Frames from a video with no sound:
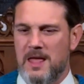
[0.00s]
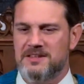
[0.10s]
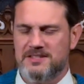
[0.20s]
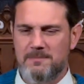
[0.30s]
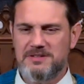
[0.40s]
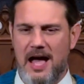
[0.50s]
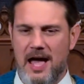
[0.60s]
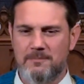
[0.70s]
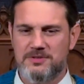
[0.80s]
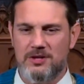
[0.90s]

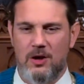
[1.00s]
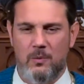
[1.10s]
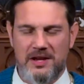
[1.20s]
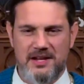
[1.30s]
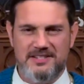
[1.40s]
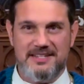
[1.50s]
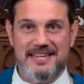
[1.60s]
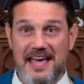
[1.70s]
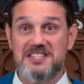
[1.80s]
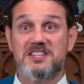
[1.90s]
Sometimes we need to
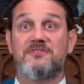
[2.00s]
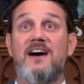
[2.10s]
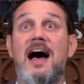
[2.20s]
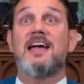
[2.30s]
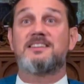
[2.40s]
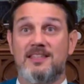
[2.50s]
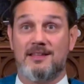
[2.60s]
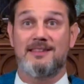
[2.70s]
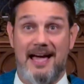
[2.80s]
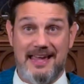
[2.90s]
testify to the
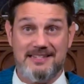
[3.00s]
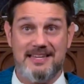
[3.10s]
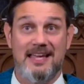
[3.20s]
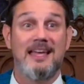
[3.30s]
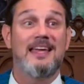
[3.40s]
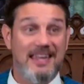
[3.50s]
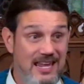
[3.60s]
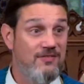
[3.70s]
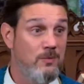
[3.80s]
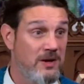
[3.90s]
light
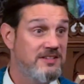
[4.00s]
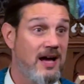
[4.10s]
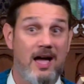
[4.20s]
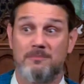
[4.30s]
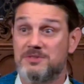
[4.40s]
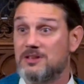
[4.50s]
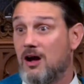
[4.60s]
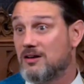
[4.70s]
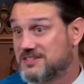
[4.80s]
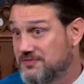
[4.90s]
even when times
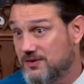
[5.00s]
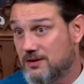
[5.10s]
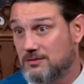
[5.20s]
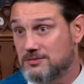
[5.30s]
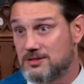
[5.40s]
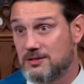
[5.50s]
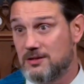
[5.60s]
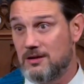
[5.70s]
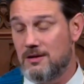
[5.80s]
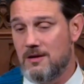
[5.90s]
are difficult.
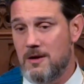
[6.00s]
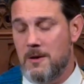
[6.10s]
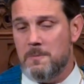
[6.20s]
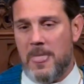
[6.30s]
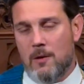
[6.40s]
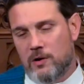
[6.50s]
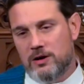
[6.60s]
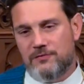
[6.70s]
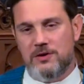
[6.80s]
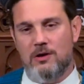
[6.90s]
I
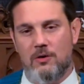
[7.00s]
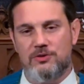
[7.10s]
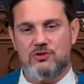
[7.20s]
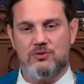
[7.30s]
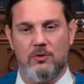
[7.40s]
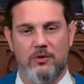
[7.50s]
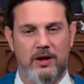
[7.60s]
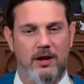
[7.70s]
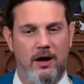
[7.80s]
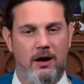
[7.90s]
wonder if you know the
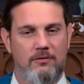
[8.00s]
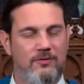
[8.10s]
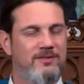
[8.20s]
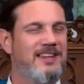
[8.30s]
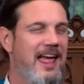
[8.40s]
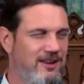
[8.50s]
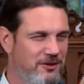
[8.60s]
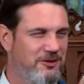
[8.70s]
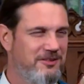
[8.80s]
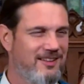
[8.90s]
story of
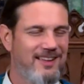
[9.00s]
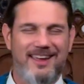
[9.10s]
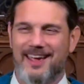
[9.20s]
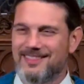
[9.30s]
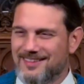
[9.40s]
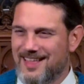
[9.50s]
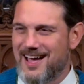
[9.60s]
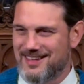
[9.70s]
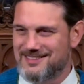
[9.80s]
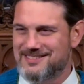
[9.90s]
Daniel and the
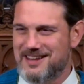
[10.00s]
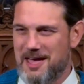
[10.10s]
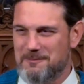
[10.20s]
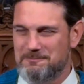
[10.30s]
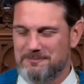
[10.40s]
lion's den.